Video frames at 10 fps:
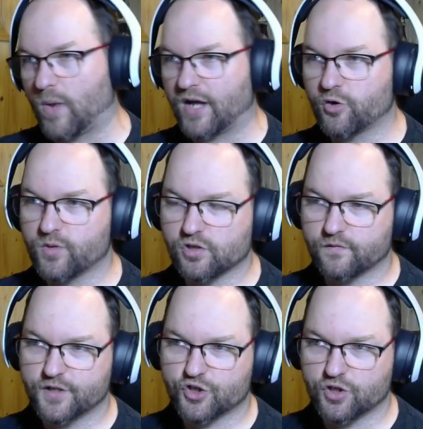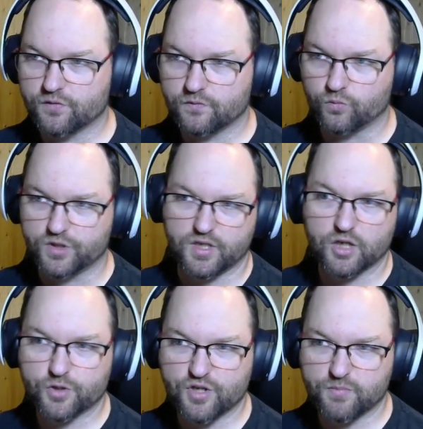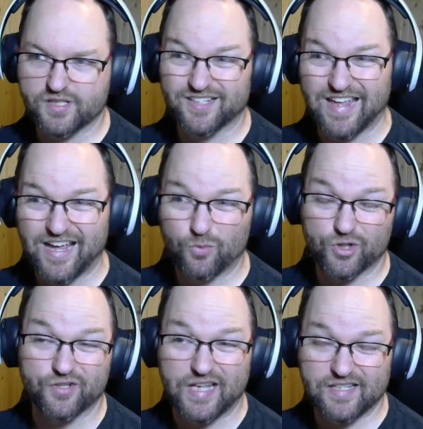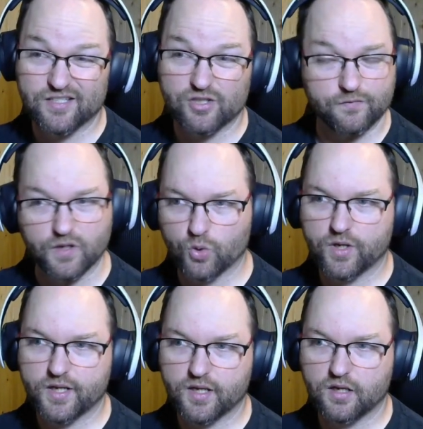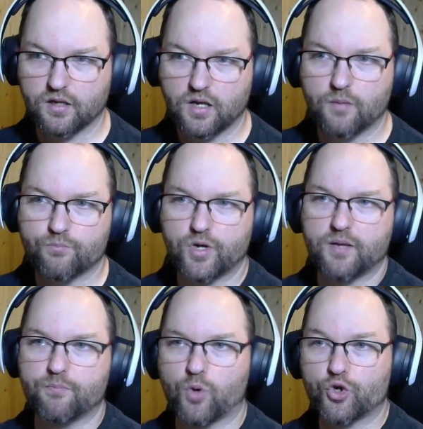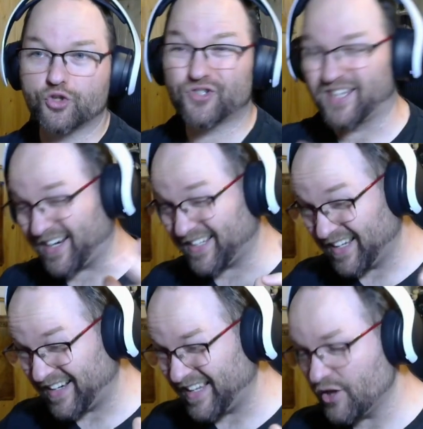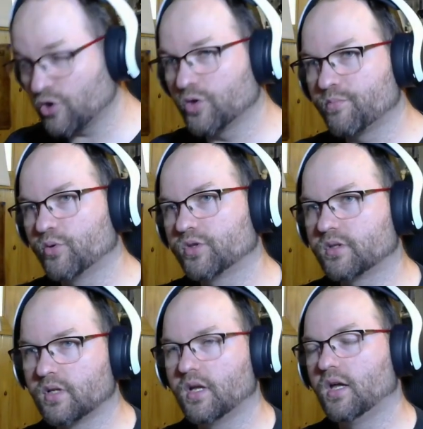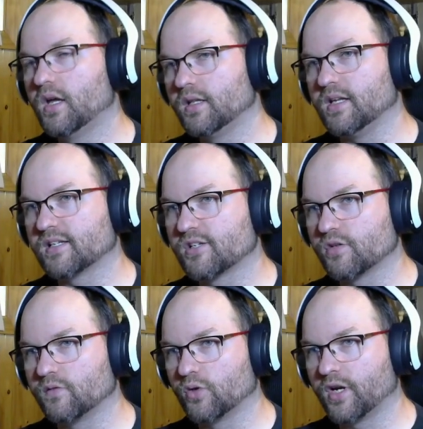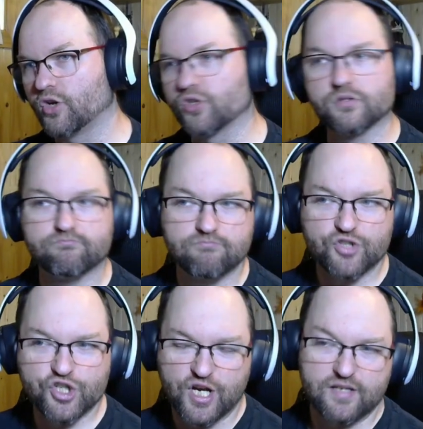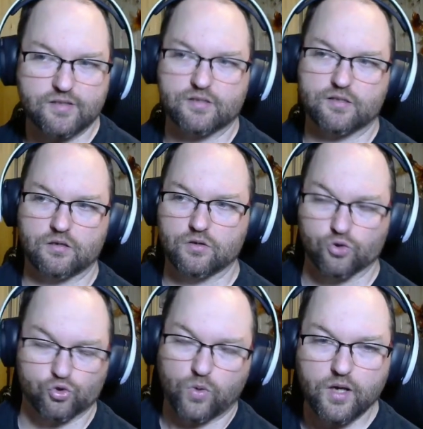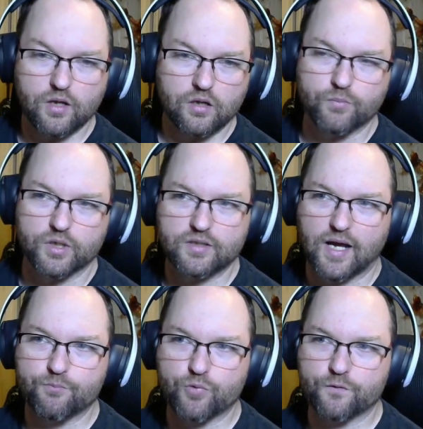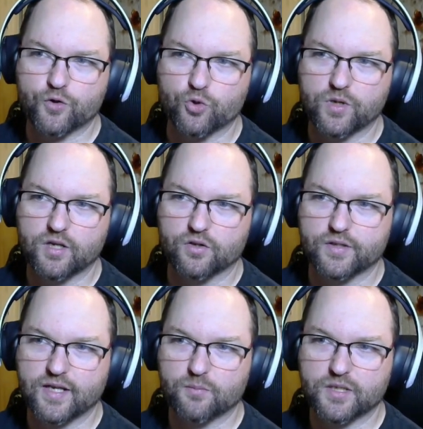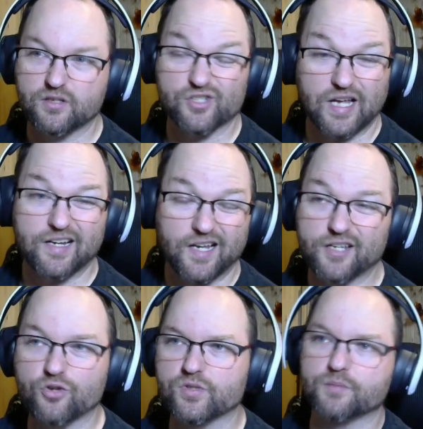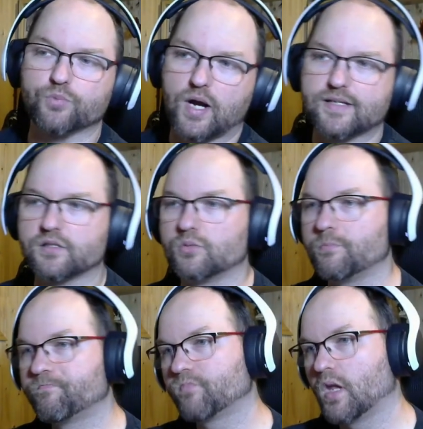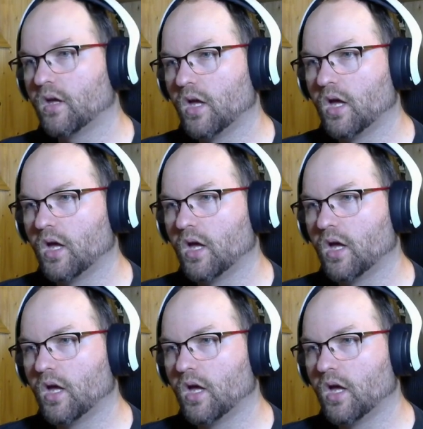mana reservation with the Eldritch implicit and with an essence of loading, pretty important. Technically you could put the essence of loading on the chest as well, but I prefer doing it on the helmet because I like using Brass Dome.